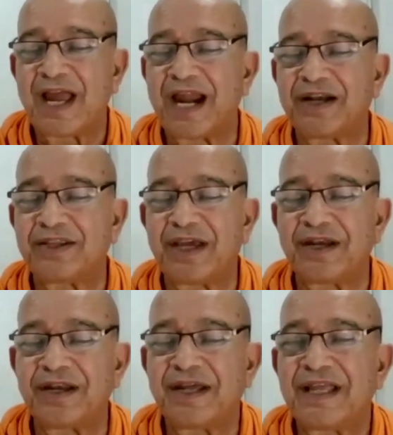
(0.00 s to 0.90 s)
and
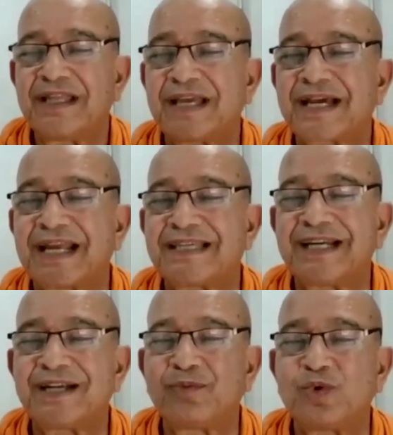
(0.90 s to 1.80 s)
then the
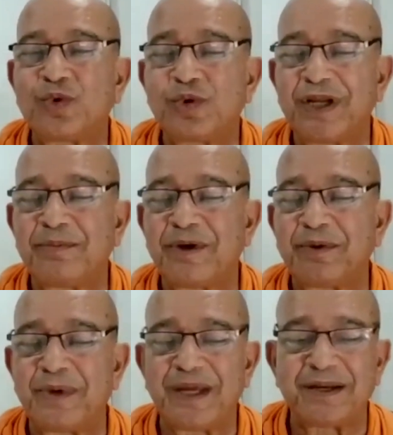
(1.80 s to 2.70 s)
crescent moon in
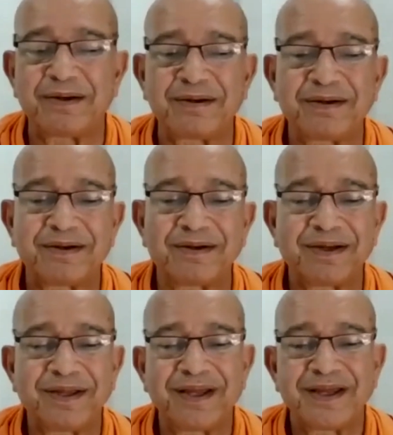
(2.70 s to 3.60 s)
between,
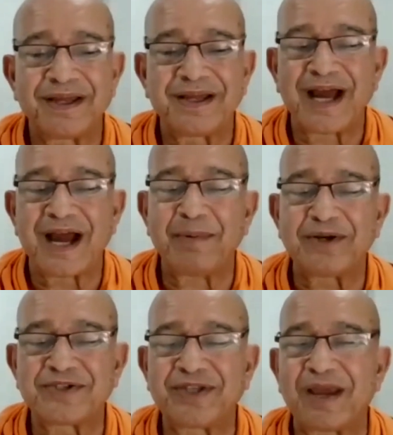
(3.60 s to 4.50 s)

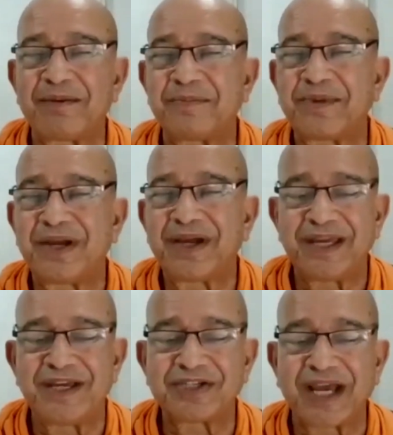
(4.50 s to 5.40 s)
amidst them,
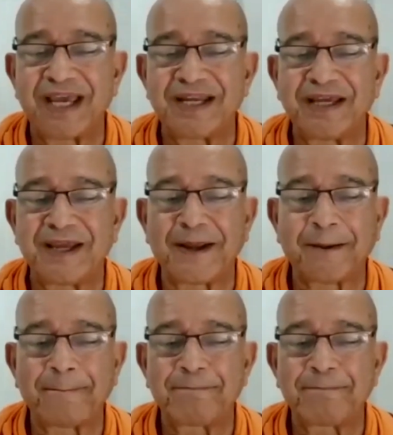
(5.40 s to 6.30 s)
is shining.
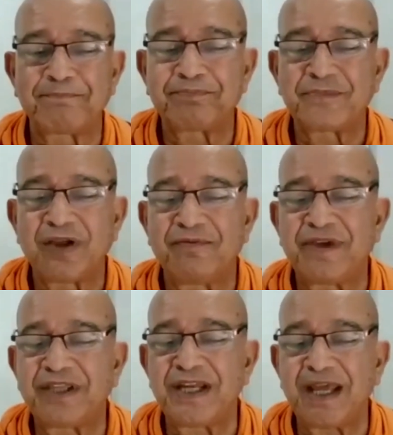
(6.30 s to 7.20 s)

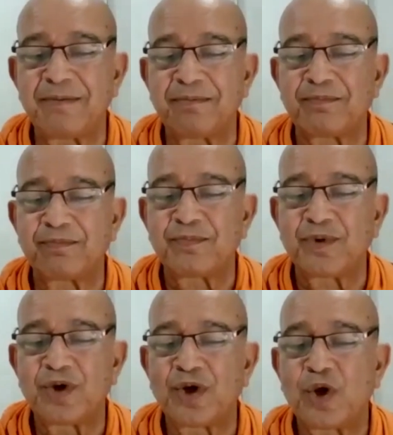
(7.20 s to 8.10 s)
Within him
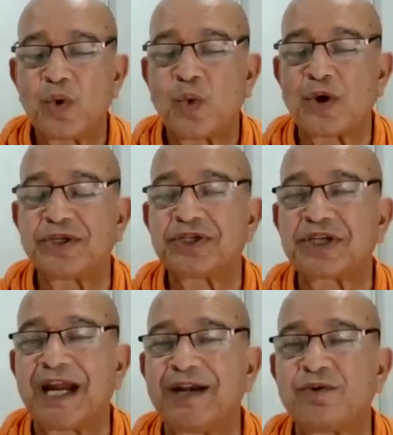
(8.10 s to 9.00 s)
was the
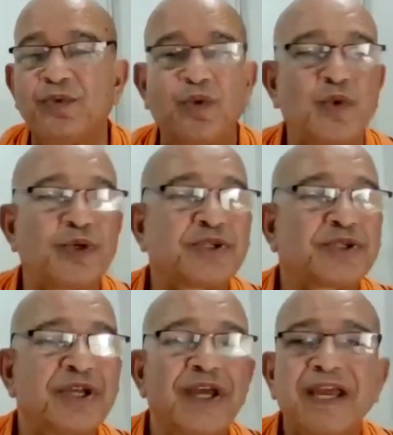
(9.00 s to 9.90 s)

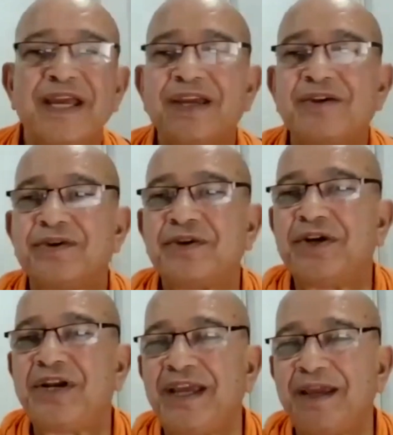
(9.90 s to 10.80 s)
childhood's
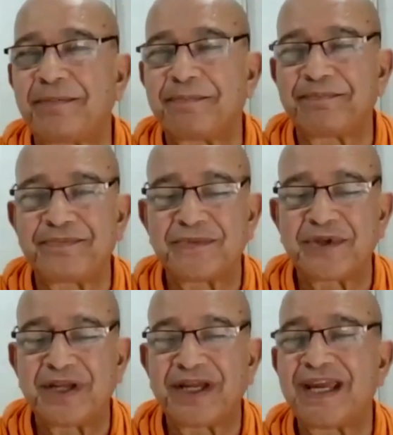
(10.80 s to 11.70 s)
dream.
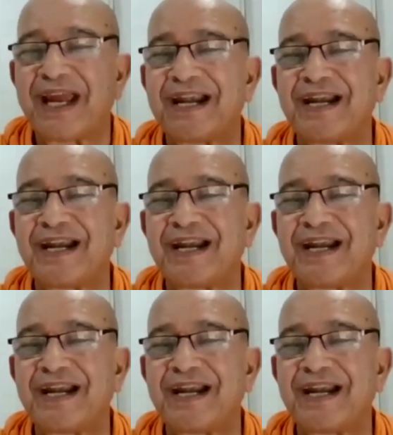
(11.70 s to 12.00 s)
He had